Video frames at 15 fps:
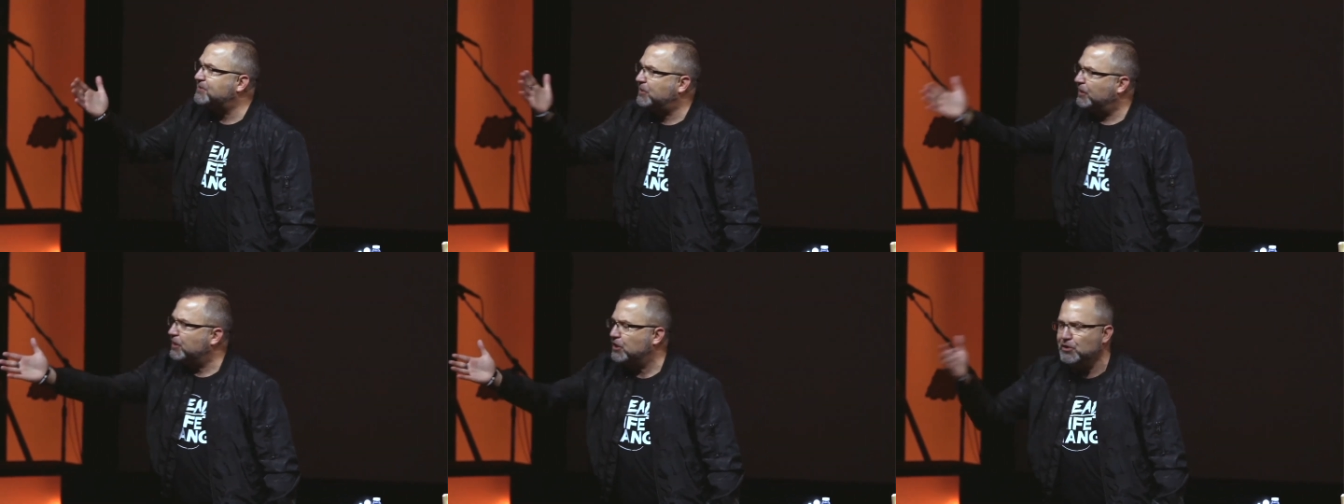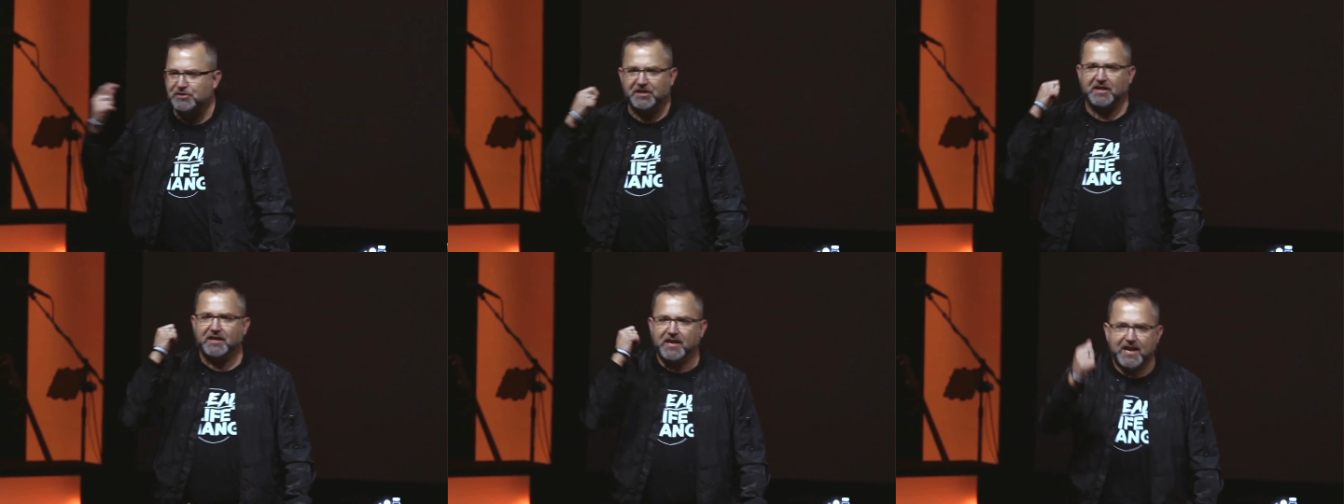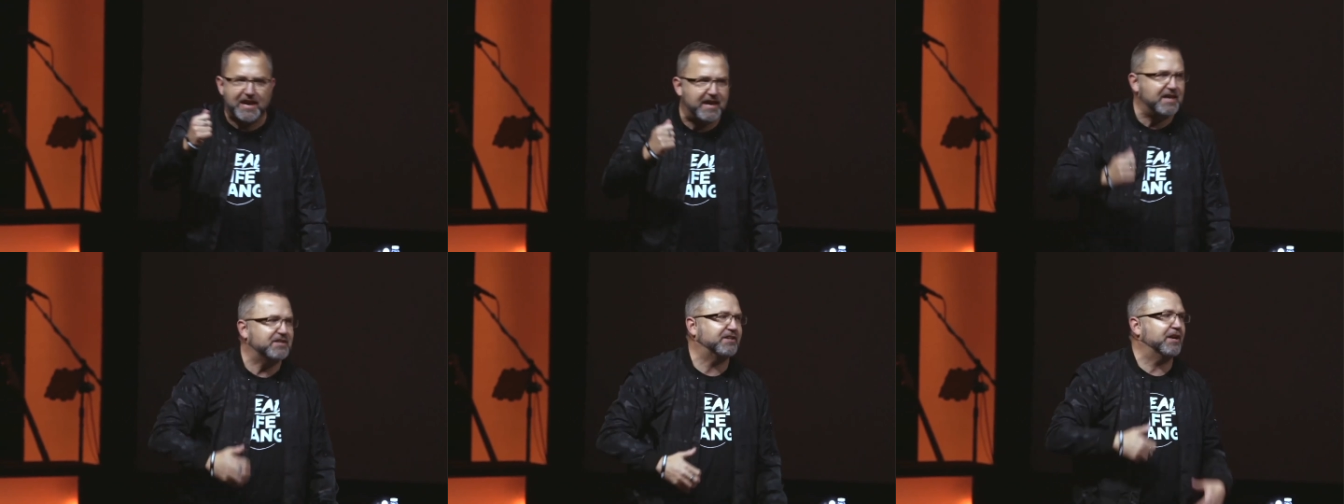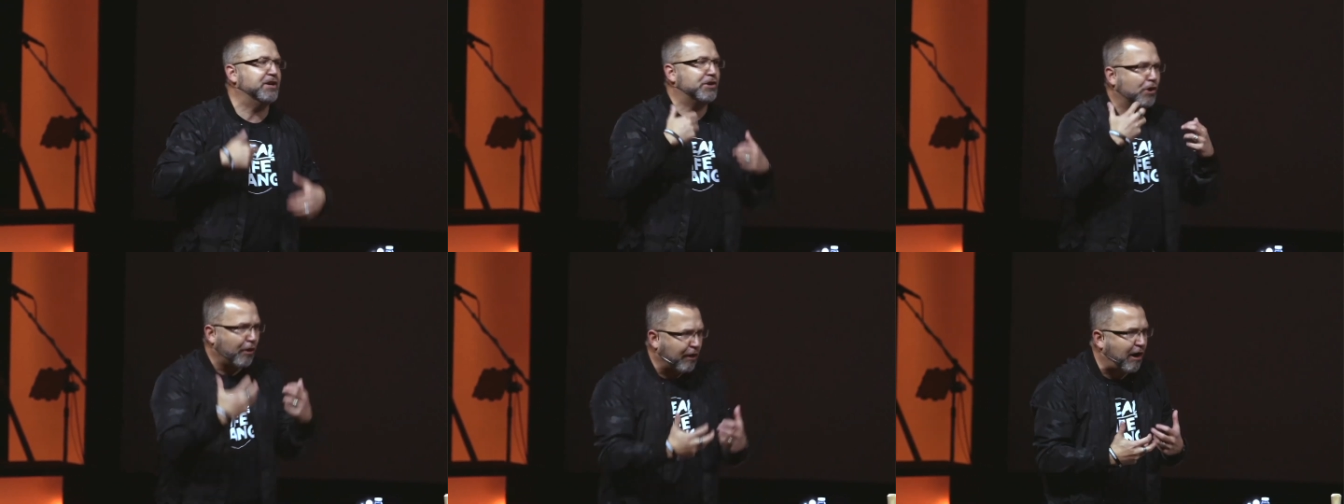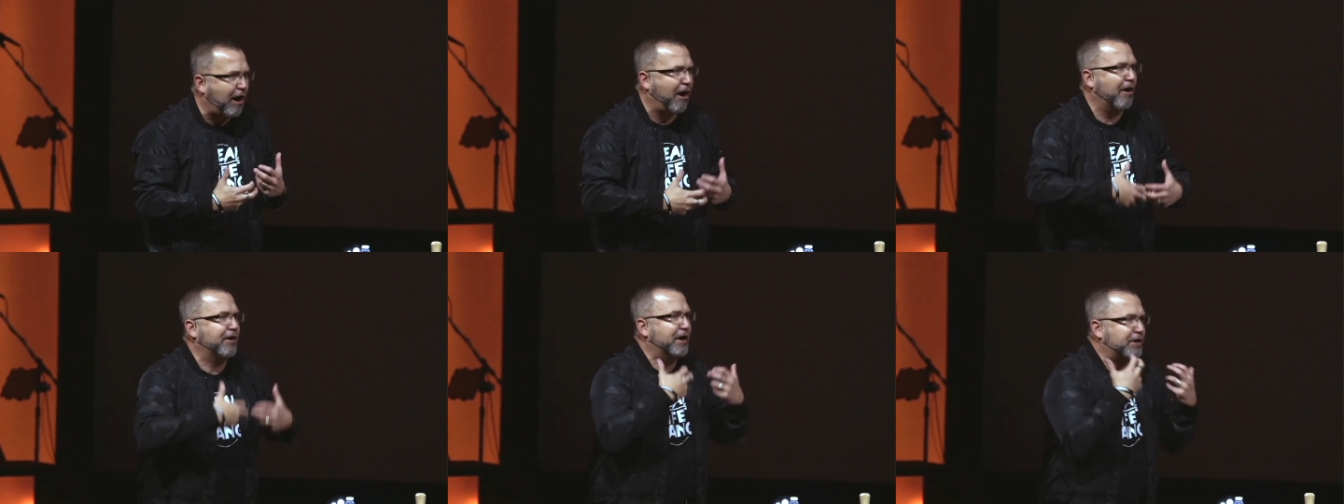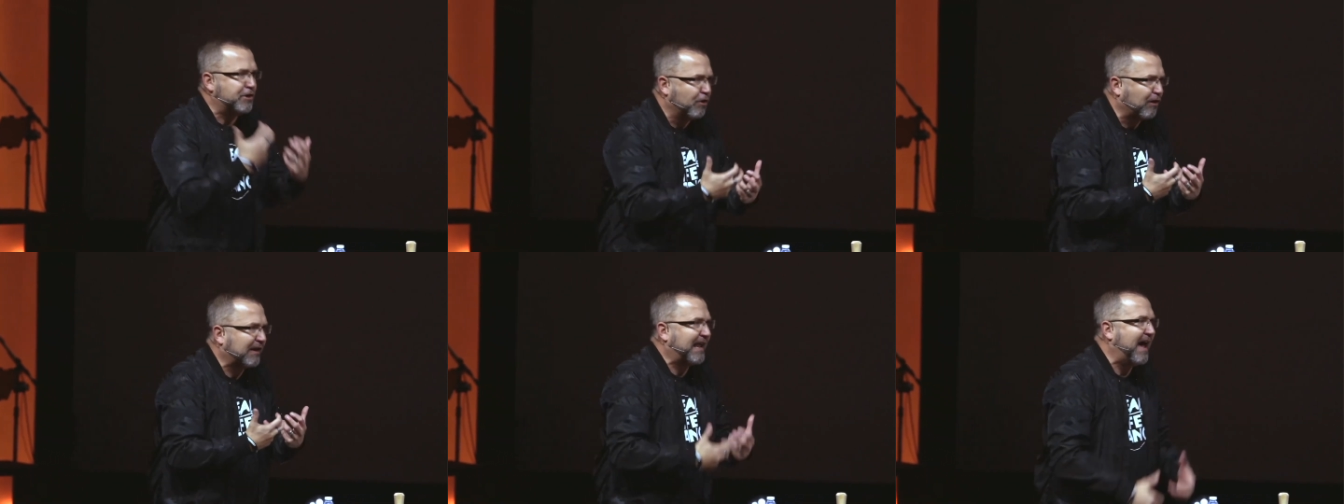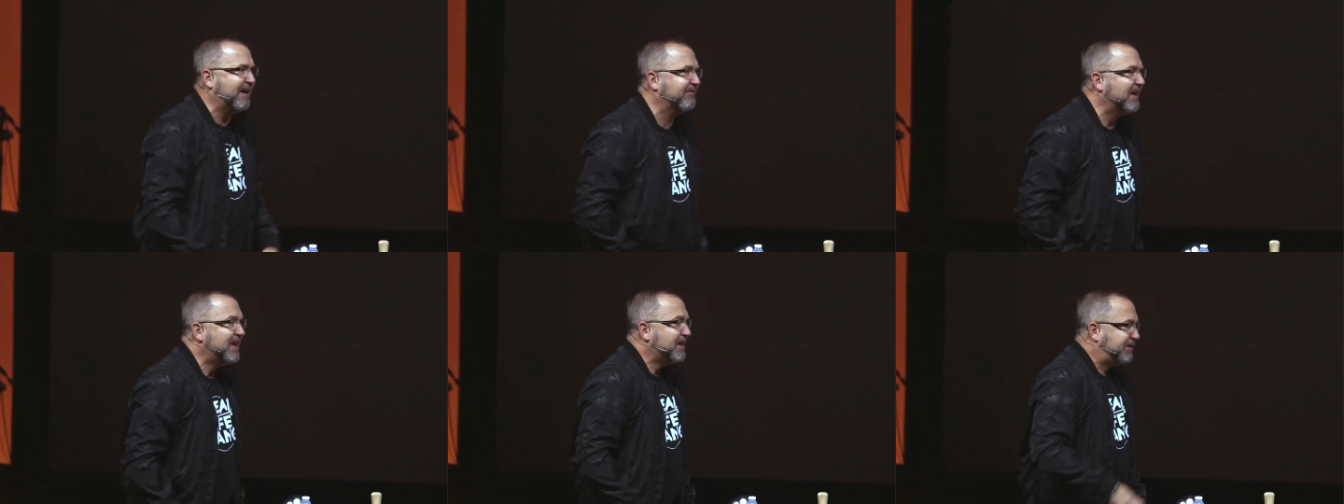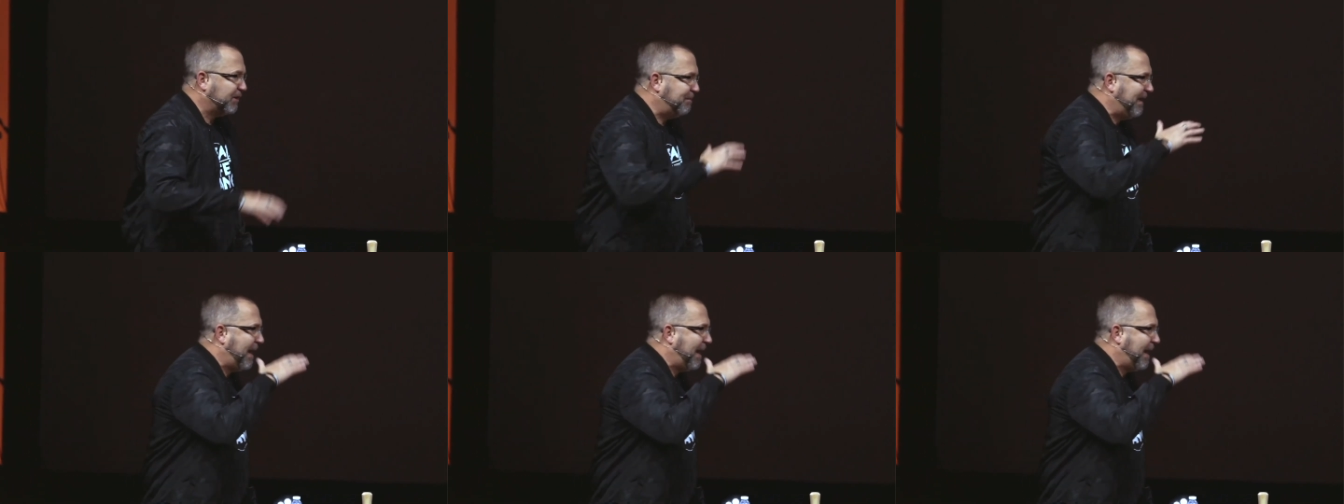going to use the keys in your heart, in your life, to be